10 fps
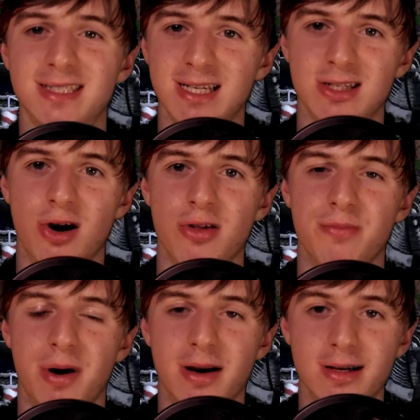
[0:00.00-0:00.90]
sees all the
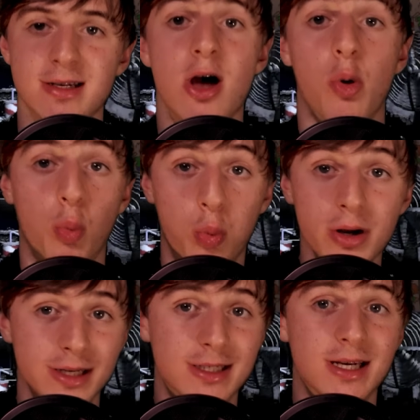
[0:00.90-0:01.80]
bodies,
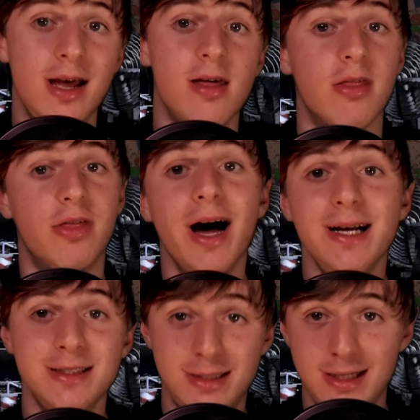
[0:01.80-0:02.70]
which
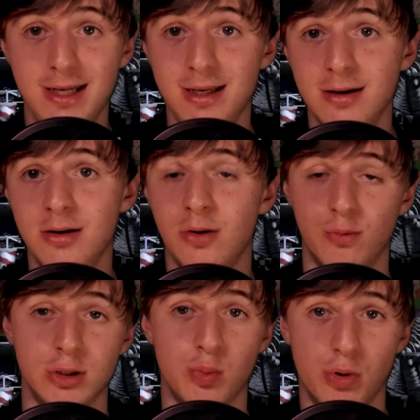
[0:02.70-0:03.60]
that scene
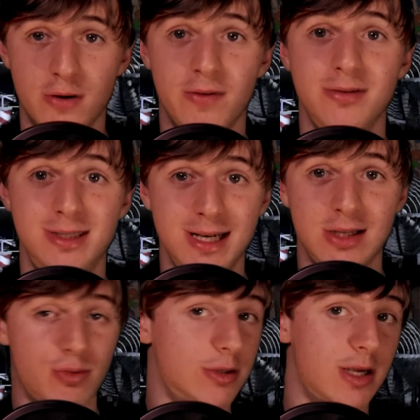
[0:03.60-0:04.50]
was one of those
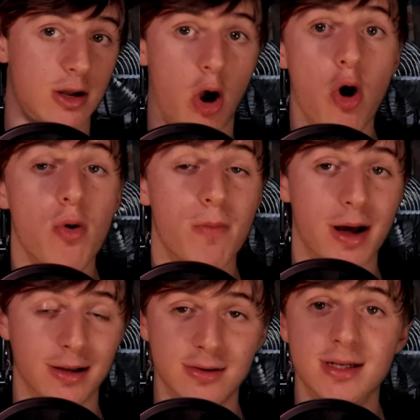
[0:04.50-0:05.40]
scenes where it's like, oh
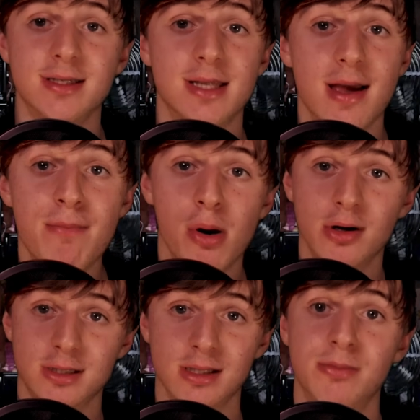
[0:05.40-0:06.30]
my goodness, they
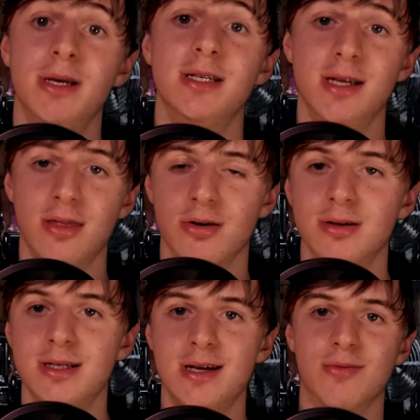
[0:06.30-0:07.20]
pushed the
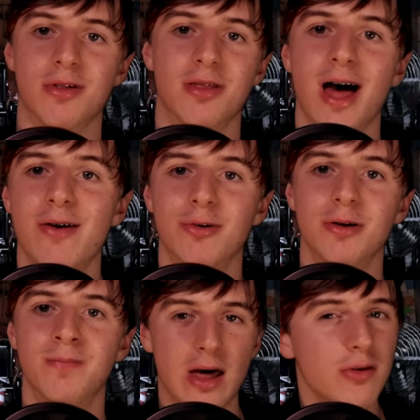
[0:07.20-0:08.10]
PG-13 with that
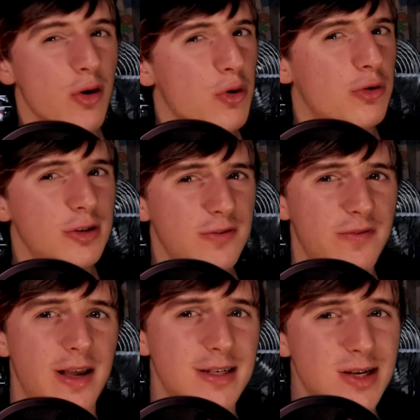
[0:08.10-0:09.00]
one. I don't know whose
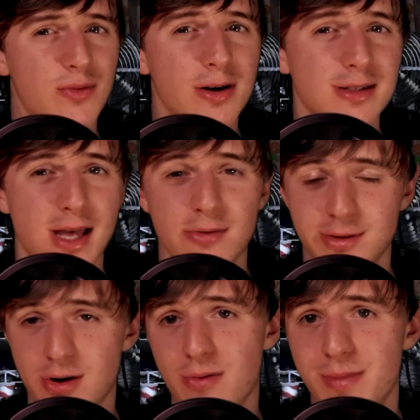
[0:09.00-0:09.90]
face it was that
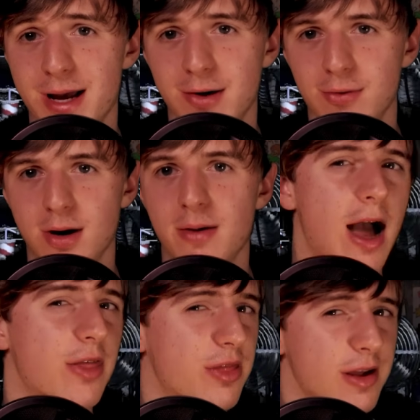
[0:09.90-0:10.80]
was all mangled up.
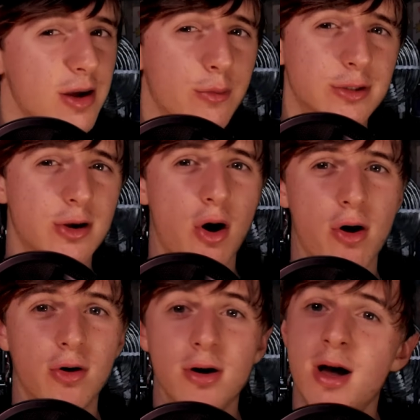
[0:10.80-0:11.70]
I think it was
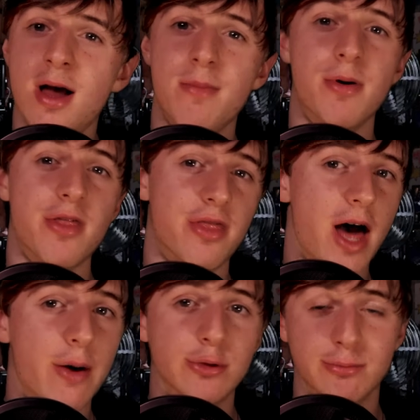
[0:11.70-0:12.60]
Carl, but
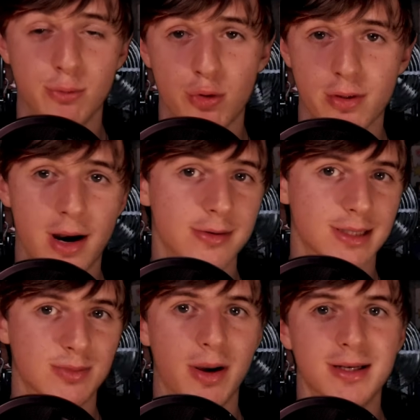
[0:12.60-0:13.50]
that was more than I was
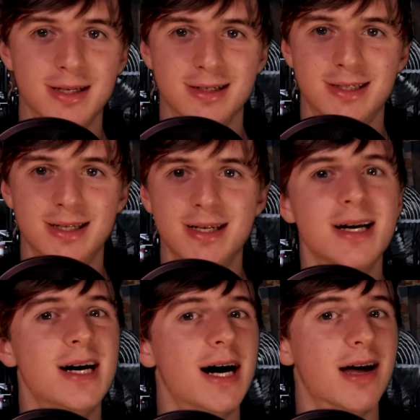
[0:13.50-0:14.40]
expecting to see,
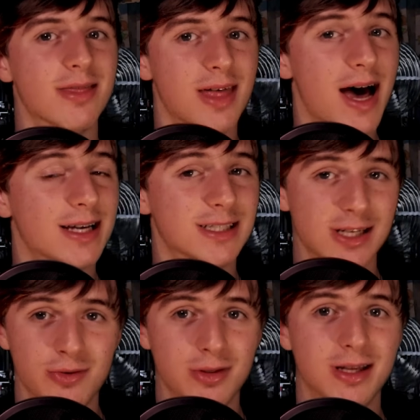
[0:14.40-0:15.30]
and that
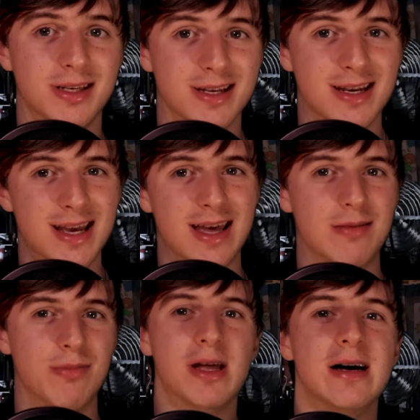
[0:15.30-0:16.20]
genuinely did
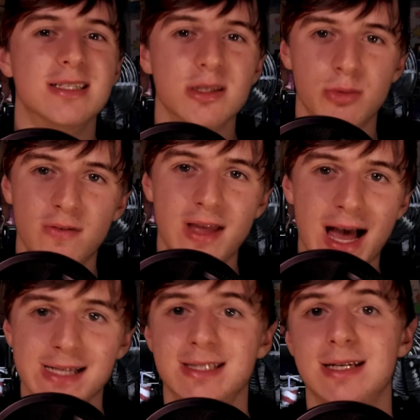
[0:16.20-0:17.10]
hit. Because the movie
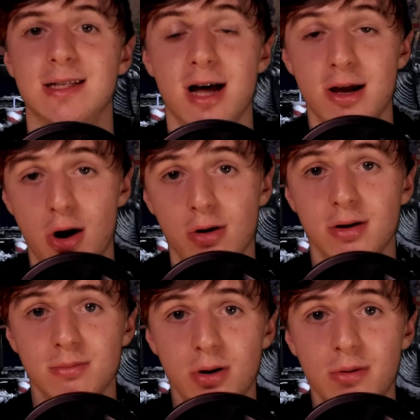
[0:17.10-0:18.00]
has these
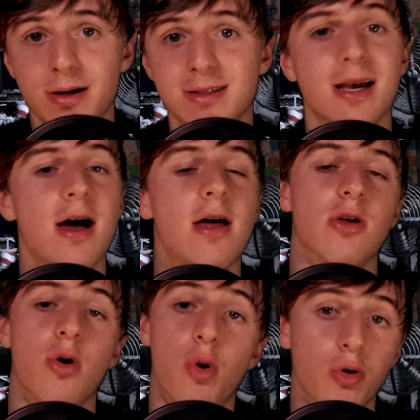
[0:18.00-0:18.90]
lighthearted moments,
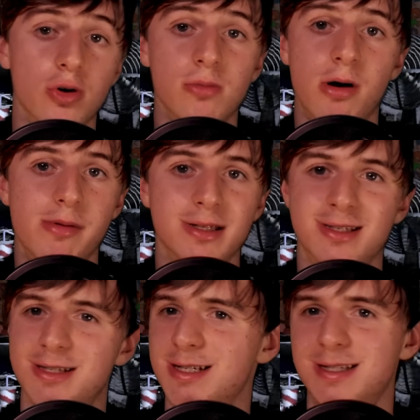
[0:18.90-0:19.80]
the horror moments
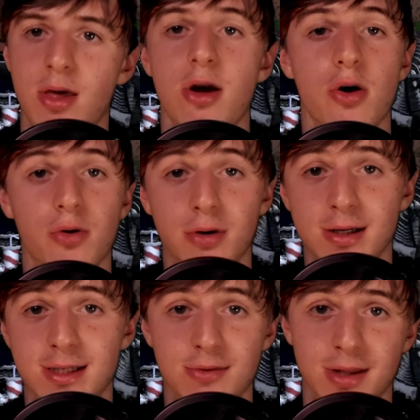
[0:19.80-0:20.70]
just, they go
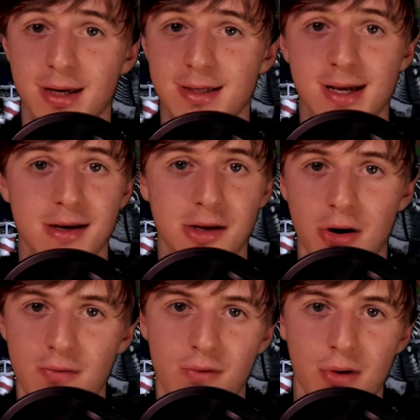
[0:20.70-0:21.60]
crazy when they decide to
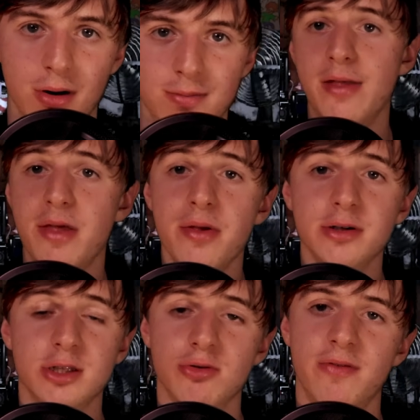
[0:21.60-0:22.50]
go for it. And then
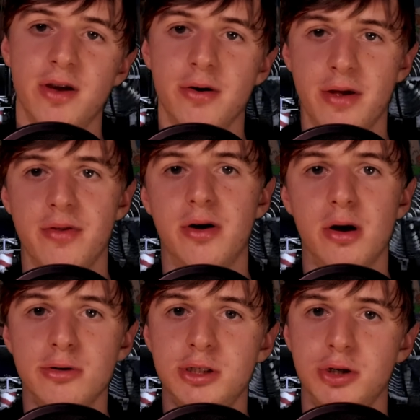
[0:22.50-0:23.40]
there's the reveal that the
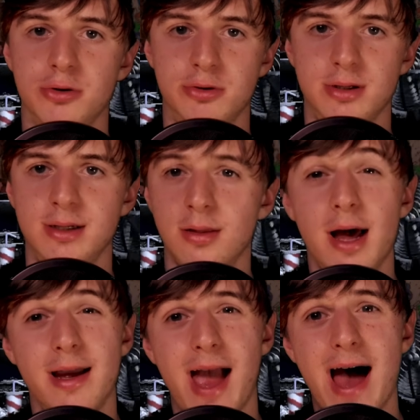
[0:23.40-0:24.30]
ghost children
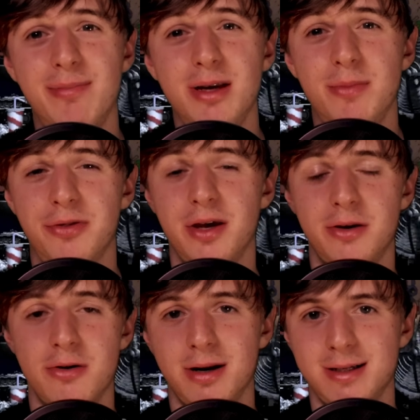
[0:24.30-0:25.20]
like Abby, but they
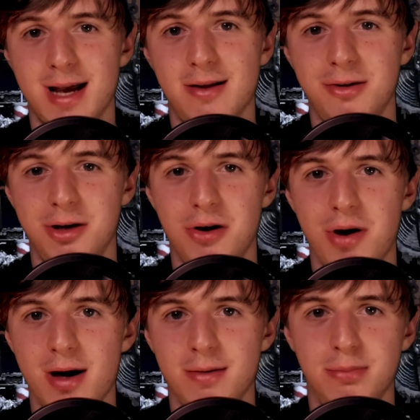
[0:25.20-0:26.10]
don't exactly know
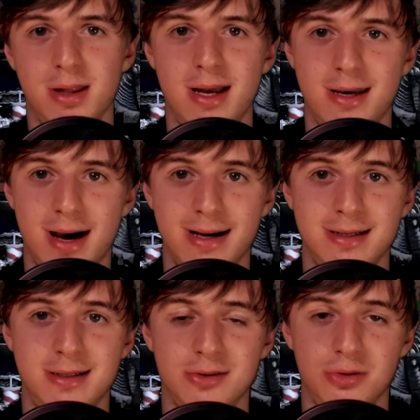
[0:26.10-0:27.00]
how to play
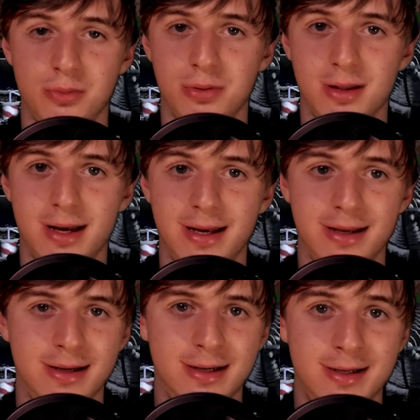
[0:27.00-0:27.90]
nice or play
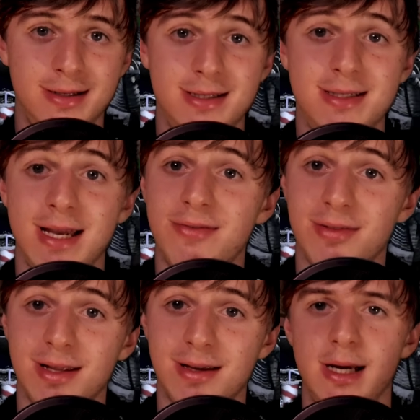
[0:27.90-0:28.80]

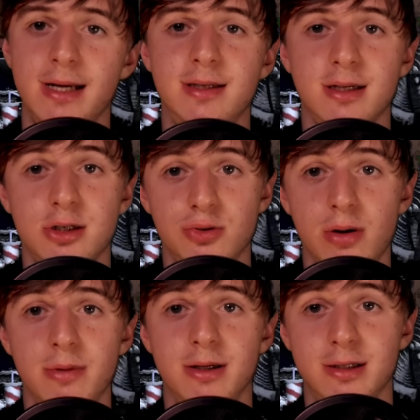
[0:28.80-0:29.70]
safely. It's
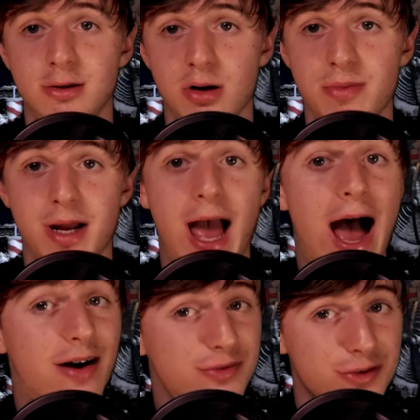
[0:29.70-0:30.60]
extremely disturbing
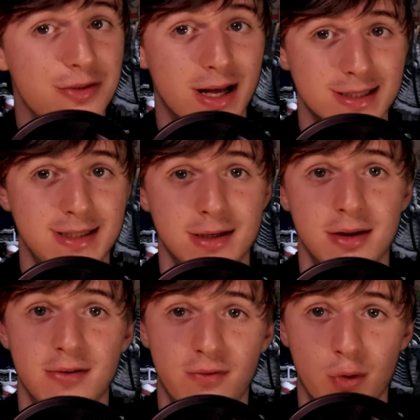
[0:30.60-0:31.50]
after that
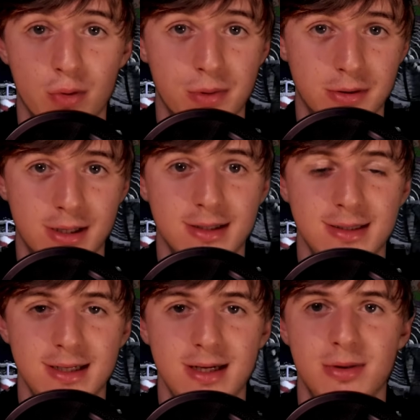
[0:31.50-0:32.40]
silly fort building
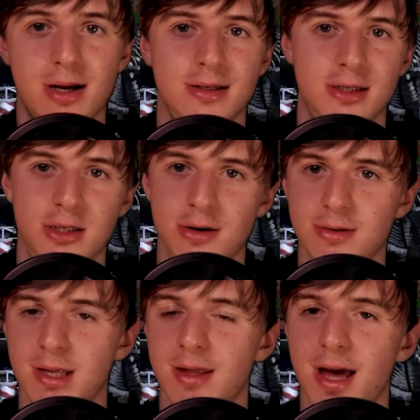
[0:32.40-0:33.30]
scene because it
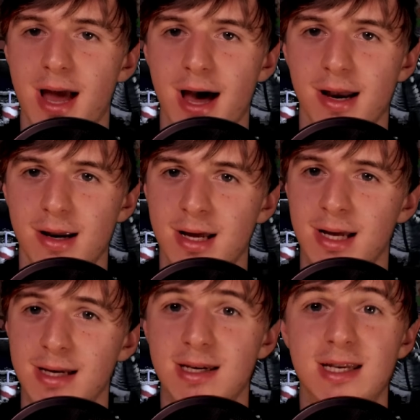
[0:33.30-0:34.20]
shows that they had
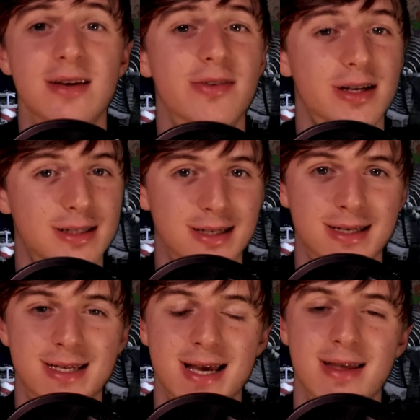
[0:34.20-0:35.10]
devious
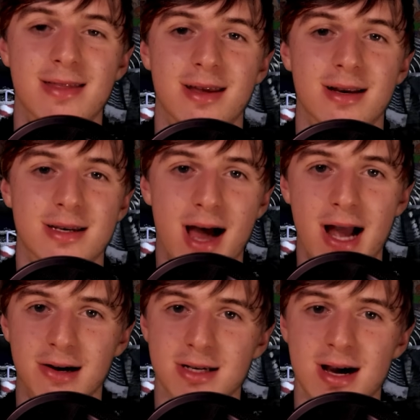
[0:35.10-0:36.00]
intent the
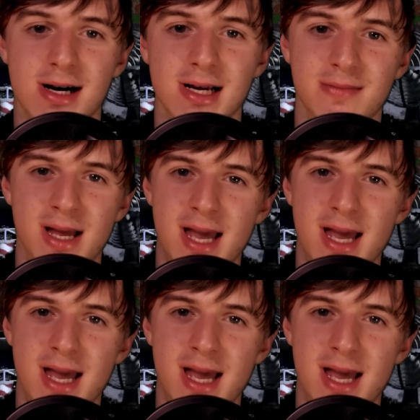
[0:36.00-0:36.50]
entire time.